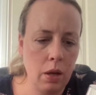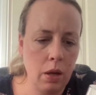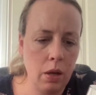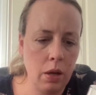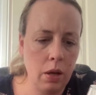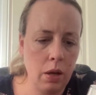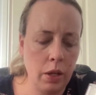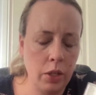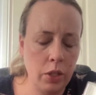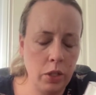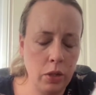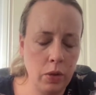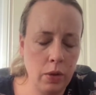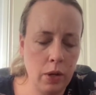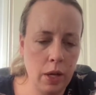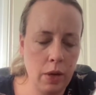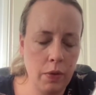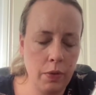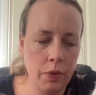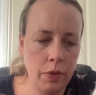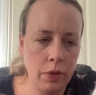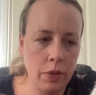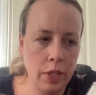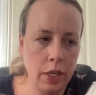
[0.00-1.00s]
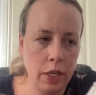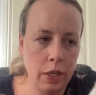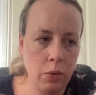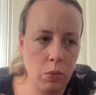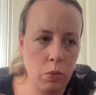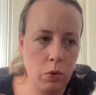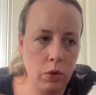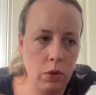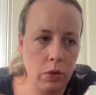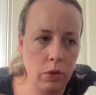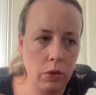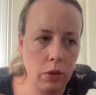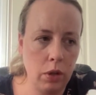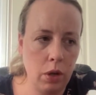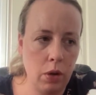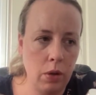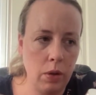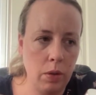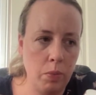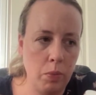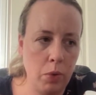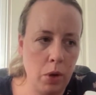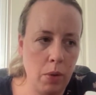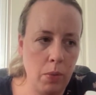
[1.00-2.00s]
I do have a second one on the go at
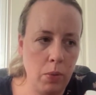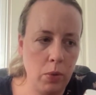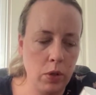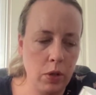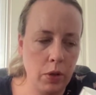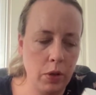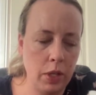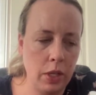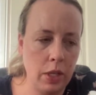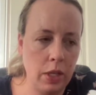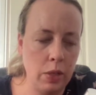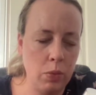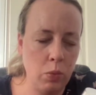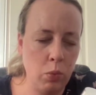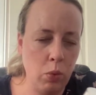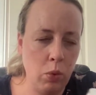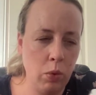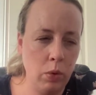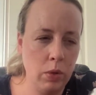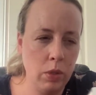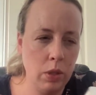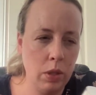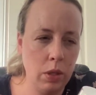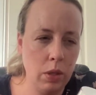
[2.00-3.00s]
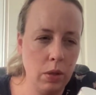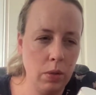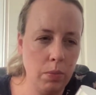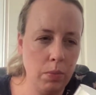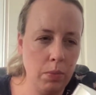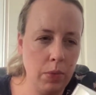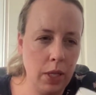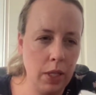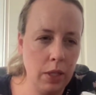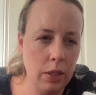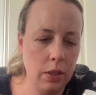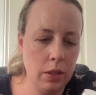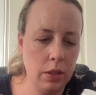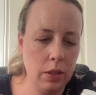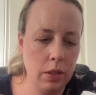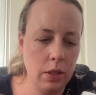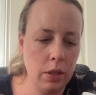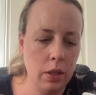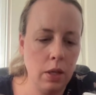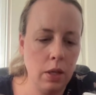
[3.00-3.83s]
the moment, which I think is Water Mint.